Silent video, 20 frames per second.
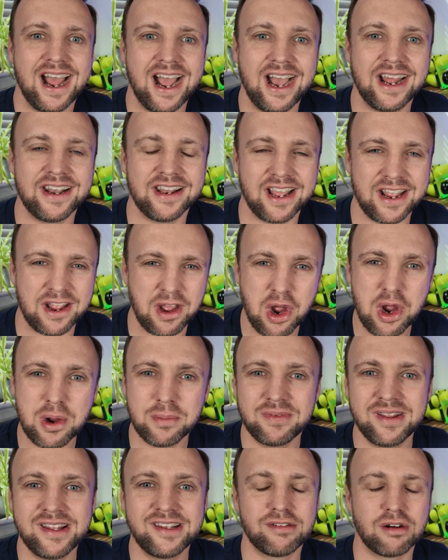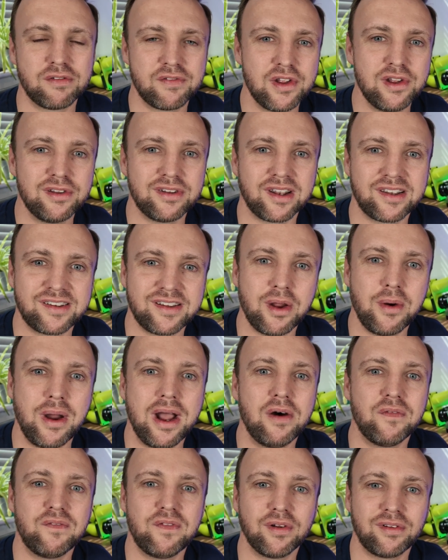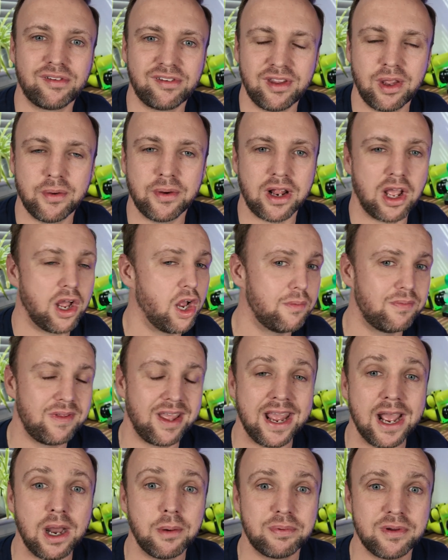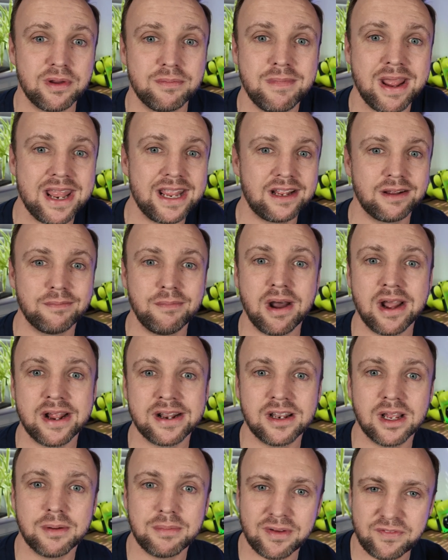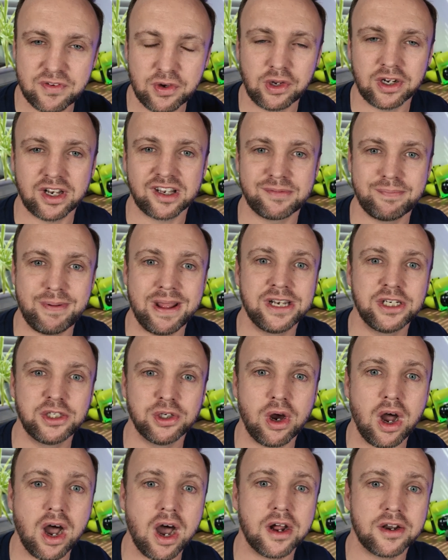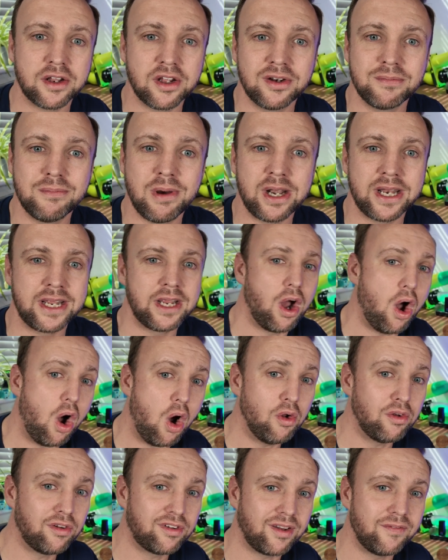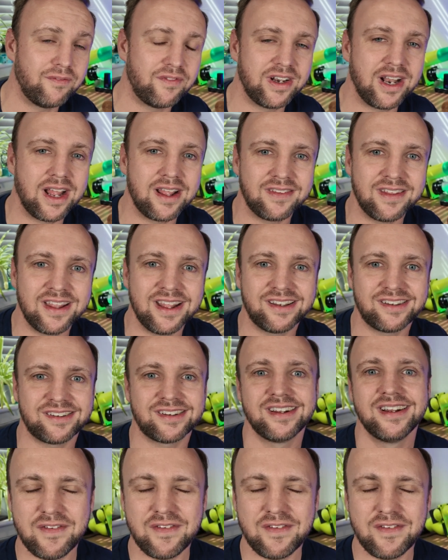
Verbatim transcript: And I hope these reviews are so helpful to you and I hope they help you make your mind up if you're gonna spend your hard earned money on something like this.